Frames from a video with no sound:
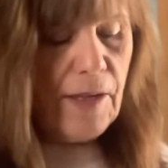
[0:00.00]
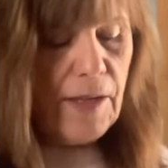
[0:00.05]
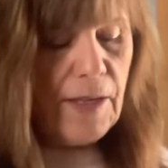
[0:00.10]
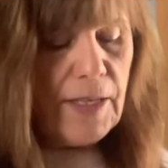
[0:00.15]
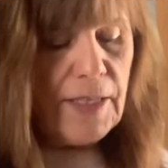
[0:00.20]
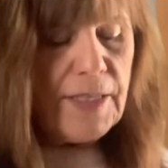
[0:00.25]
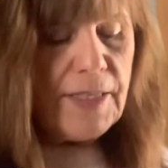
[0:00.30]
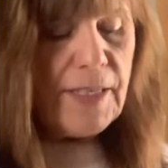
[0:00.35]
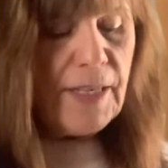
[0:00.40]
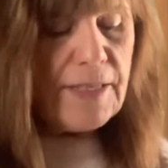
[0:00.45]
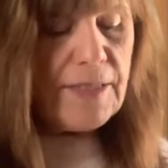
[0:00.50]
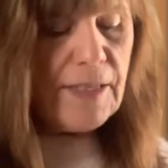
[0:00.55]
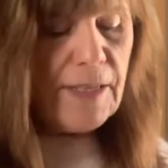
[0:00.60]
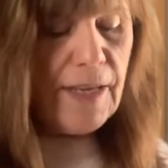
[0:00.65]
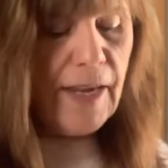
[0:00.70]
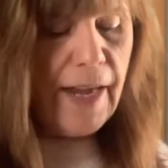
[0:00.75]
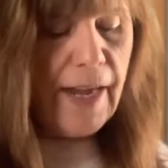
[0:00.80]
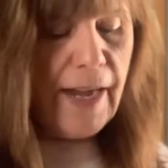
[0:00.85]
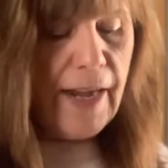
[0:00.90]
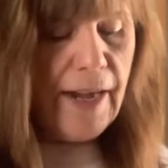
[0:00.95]
it
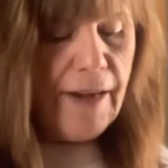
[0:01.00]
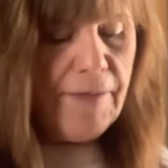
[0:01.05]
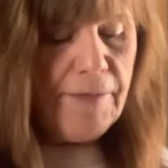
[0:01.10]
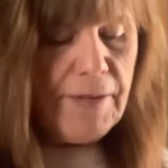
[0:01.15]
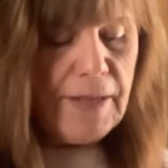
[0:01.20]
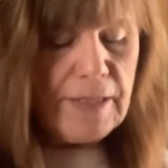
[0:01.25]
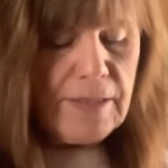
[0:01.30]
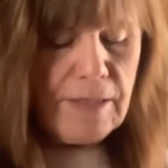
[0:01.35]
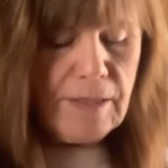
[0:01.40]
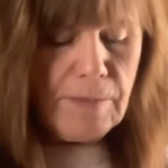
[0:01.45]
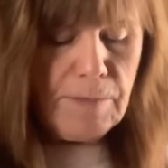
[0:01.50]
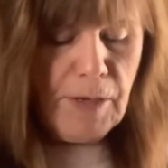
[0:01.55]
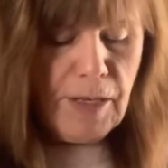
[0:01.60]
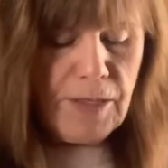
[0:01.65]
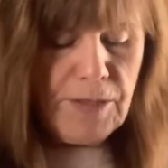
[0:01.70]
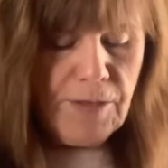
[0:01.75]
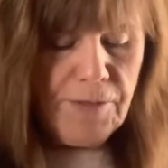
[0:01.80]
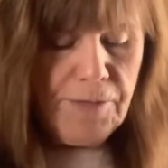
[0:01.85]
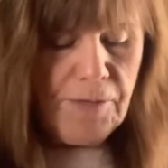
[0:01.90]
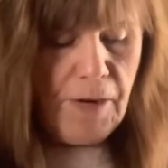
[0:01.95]
doesn't have as
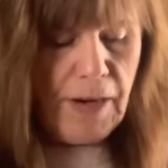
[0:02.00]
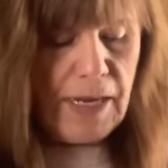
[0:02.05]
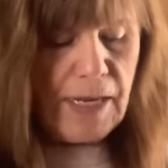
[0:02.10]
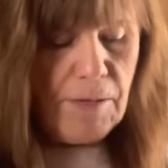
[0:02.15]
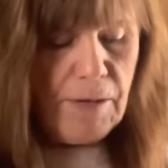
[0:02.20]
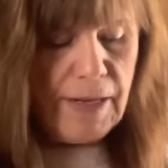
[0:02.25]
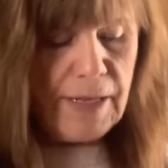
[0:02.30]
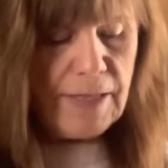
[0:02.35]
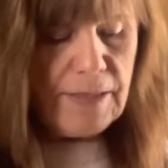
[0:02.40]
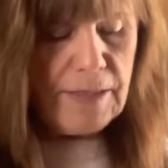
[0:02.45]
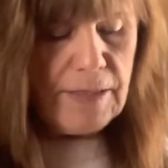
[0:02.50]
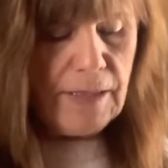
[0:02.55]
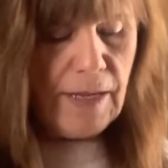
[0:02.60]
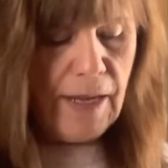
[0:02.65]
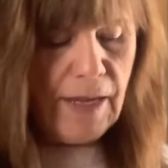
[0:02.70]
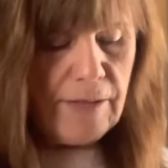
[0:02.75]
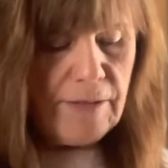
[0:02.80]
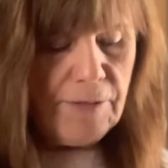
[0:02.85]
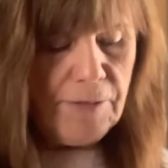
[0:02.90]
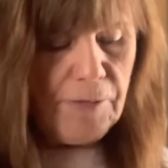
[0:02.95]
much fragrance
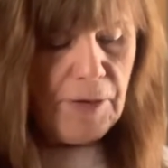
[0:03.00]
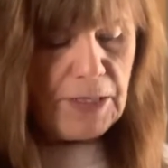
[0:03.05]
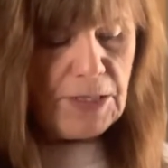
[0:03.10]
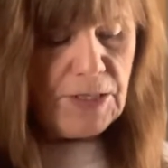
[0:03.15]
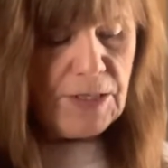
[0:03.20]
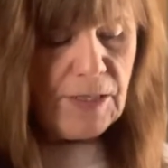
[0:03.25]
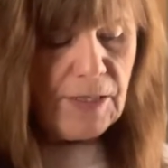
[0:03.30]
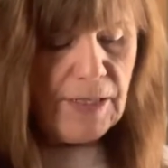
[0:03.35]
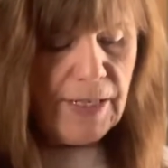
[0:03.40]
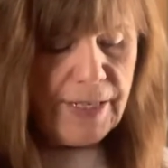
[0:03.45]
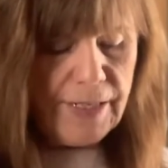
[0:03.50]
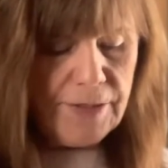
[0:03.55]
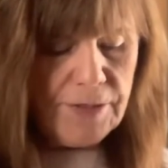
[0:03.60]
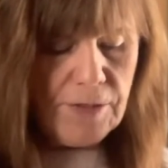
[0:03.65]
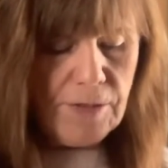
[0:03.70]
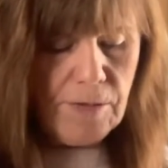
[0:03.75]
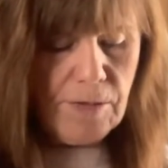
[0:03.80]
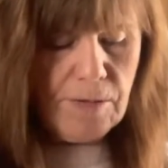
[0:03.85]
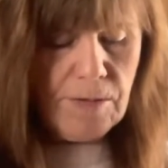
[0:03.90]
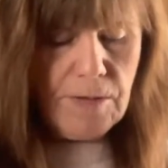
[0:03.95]
as fresh
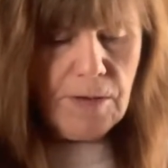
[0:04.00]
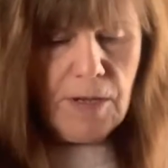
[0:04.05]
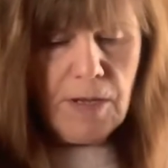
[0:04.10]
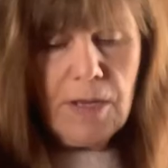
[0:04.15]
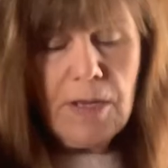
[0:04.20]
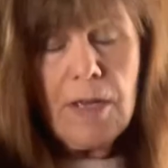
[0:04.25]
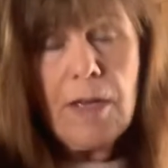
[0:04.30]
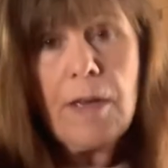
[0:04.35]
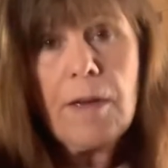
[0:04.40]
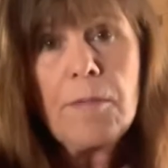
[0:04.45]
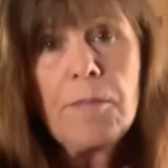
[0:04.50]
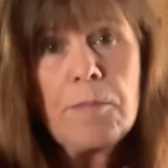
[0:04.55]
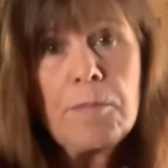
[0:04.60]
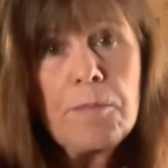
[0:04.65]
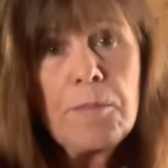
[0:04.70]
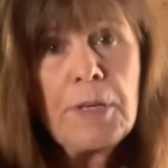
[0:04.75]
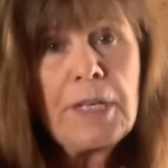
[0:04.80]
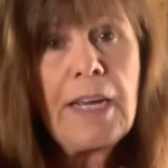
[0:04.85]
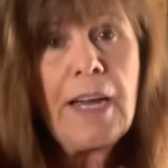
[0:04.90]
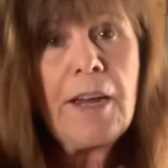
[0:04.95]
cilantro,
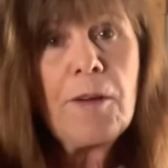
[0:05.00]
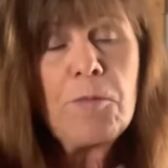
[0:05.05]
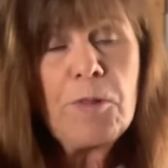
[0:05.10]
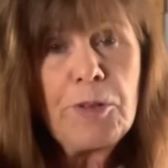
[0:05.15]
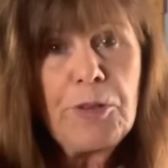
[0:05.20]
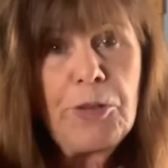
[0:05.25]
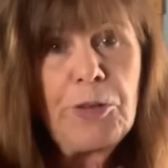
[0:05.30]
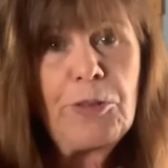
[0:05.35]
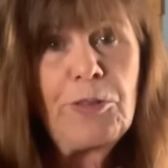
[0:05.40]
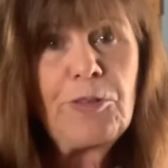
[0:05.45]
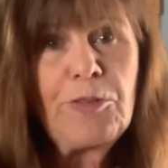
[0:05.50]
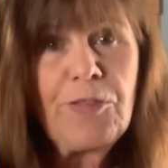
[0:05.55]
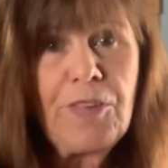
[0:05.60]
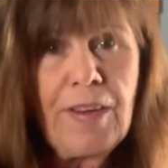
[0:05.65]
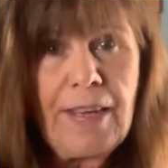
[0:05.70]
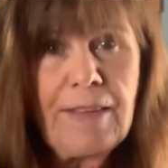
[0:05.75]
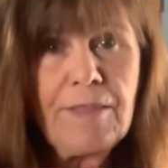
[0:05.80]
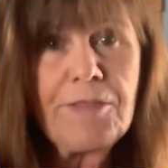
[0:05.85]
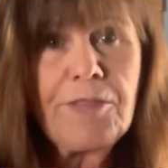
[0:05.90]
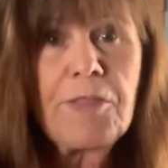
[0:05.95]
but I will use
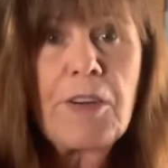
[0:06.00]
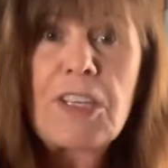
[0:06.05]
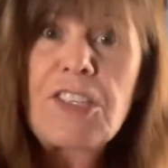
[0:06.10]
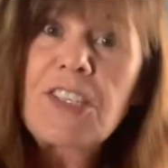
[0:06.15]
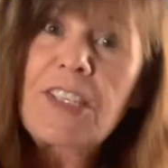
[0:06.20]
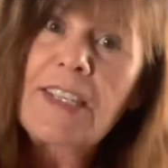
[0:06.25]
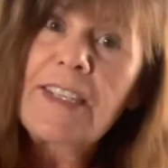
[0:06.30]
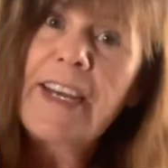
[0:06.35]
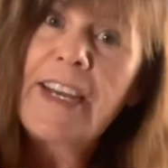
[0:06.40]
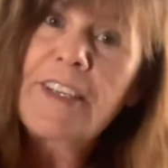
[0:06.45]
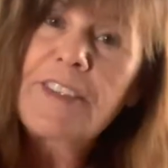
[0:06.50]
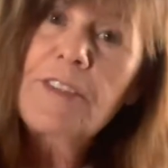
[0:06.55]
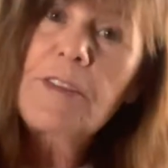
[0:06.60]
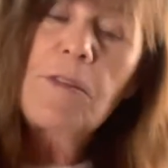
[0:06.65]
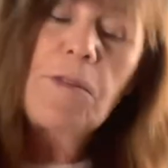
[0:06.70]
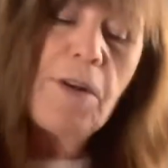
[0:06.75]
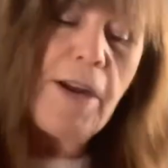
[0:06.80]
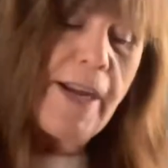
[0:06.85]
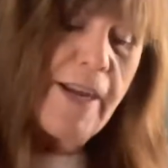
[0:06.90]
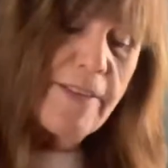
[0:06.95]
fresh
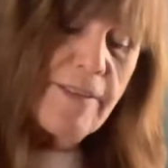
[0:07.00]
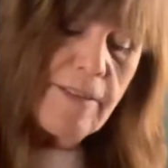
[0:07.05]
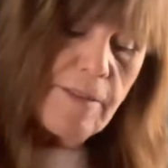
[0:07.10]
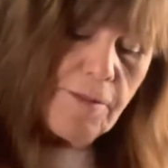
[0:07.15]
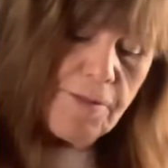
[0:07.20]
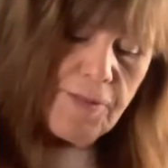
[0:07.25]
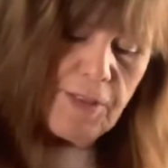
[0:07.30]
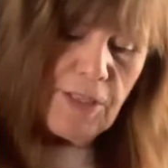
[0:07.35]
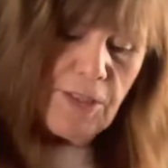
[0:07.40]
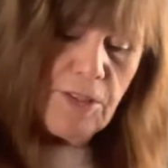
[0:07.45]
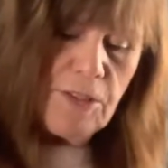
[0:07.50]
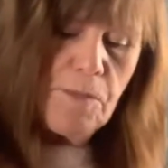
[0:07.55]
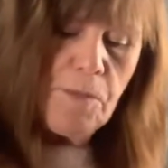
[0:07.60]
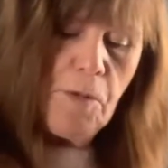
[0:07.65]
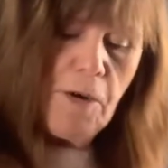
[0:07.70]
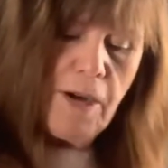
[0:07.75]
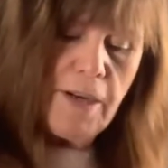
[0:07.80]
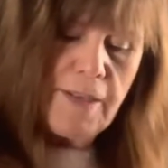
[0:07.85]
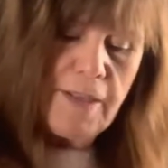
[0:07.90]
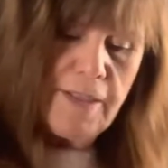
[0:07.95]
cilantro as the finished
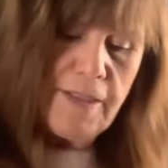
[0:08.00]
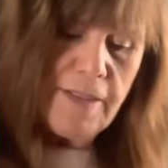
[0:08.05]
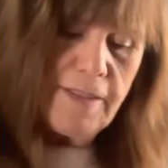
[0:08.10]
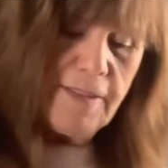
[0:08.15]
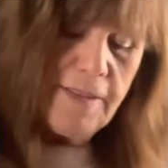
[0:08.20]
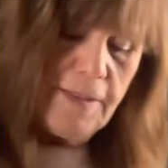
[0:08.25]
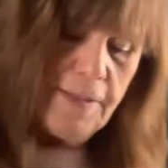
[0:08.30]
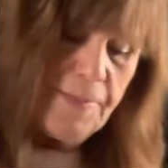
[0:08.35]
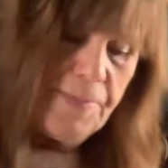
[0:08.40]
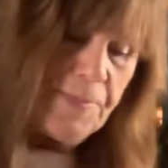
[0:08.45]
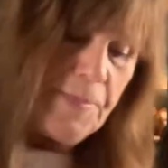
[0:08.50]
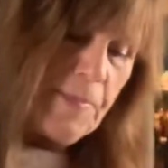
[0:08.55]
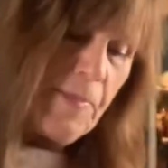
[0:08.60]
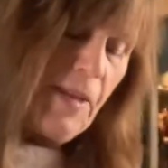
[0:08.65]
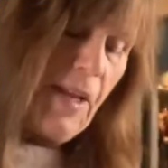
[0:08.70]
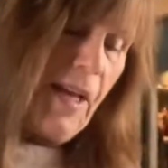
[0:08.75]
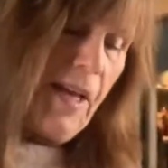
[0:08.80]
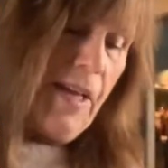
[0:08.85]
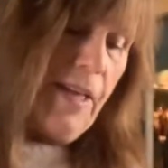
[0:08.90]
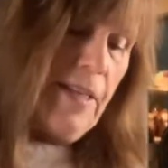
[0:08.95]
product.
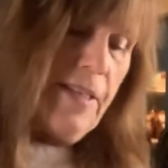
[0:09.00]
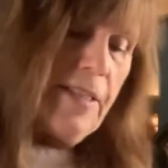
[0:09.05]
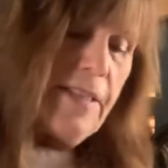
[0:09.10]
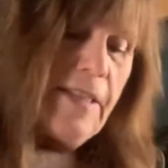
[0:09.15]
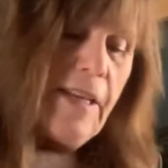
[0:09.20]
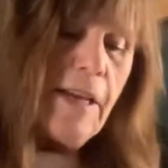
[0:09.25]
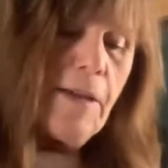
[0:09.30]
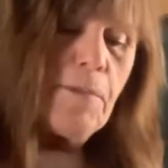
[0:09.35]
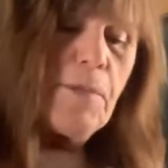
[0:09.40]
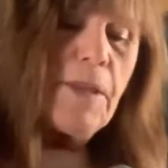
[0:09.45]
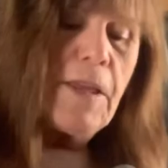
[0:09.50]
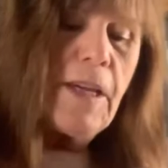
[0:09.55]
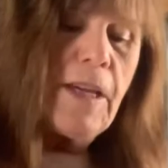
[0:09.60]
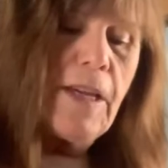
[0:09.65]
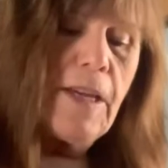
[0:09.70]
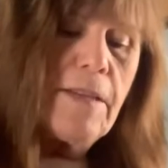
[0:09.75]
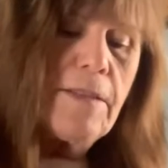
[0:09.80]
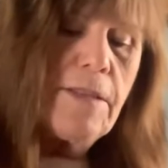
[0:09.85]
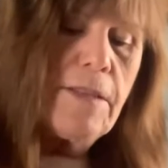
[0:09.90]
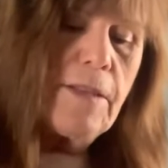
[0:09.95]
Same
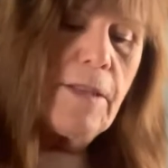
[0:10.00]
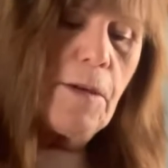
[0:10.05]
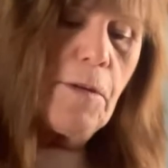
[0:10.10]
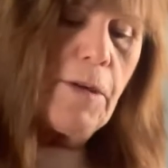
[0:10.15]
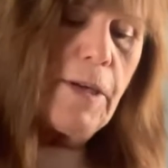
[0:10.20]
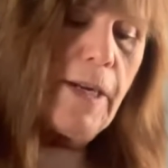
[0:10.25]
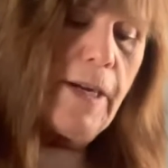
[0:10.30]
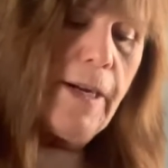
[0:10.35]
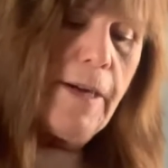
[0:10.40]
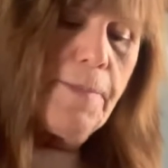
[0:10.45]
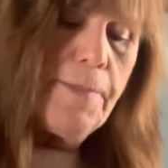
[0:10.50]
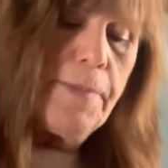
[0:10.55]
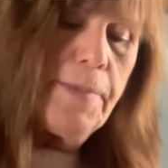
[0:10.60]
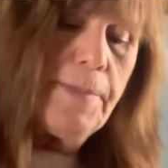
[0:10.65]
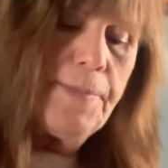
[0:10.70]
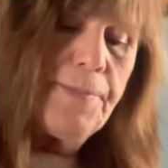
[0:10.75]
thing, stir it up.